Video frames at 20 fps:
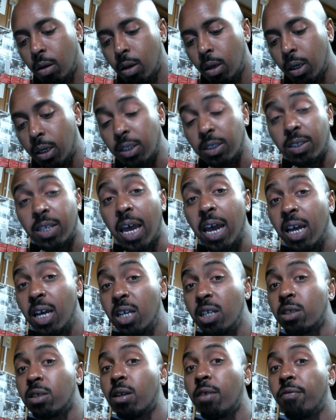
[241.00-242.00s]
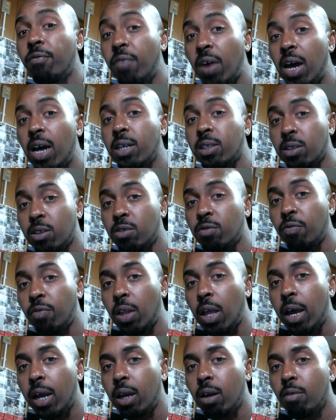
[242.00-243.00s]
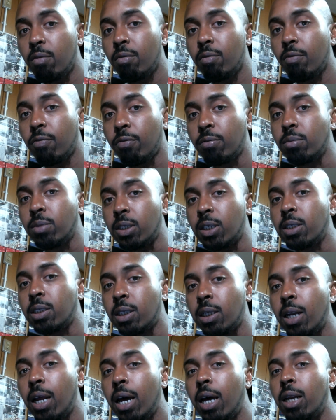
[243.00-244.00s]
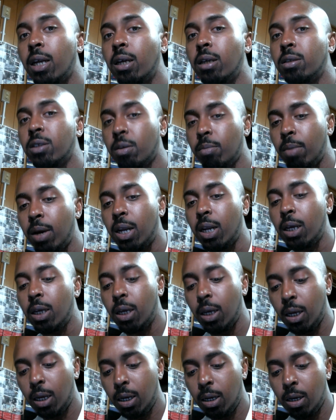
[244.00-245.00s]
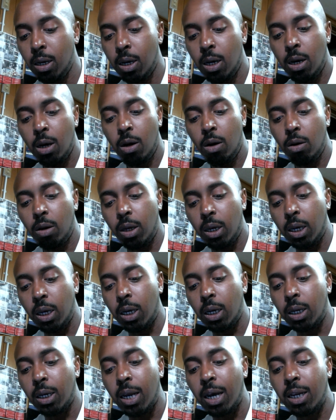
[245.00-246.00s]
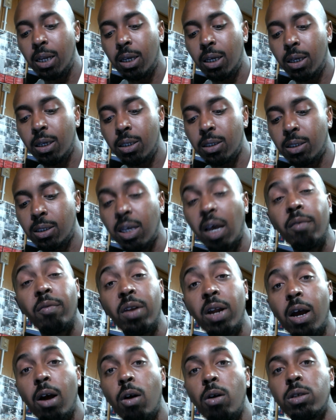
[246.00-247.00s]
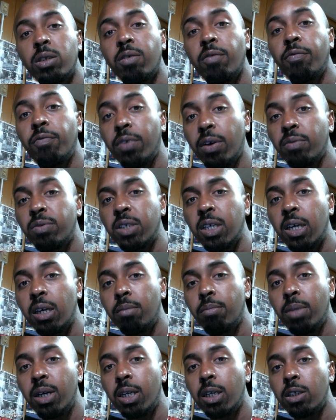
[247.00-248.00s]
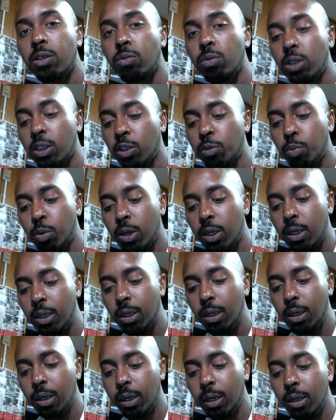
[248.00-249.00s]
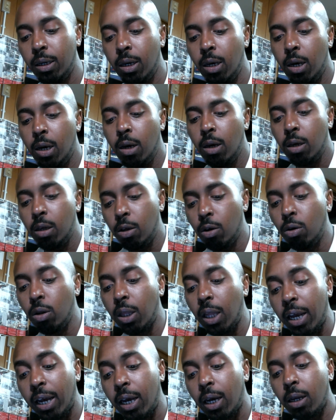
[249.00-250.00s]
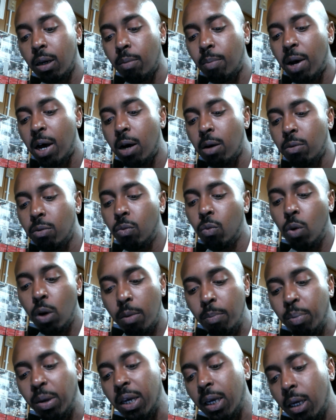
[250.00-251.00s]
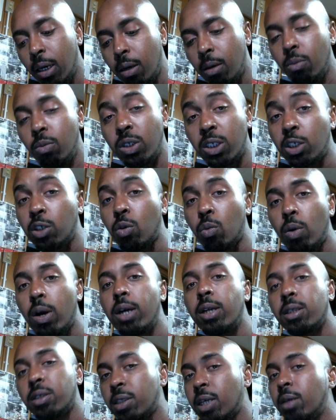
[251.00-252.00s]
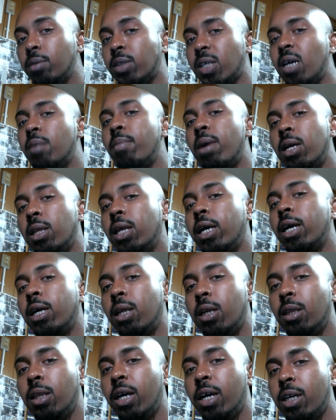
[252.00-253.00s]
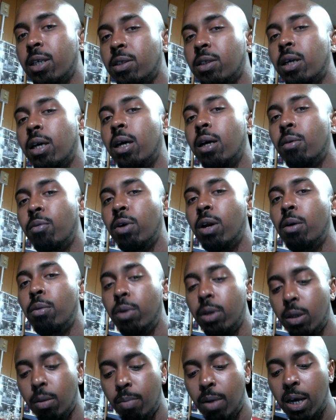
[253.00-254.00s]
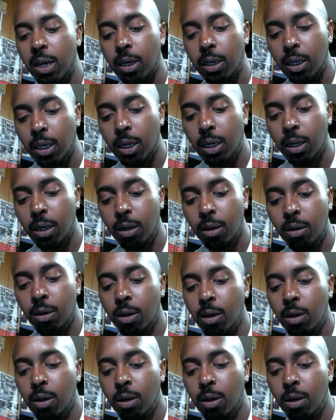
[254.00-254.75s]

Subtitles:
because that is the fastest flight from Cincinnati to Medellin, and that is 7 hours and 15 minutes, which is pretty good. You'll land about 1 p.m., which is around the same time I landed last time when I went to Barranquilla.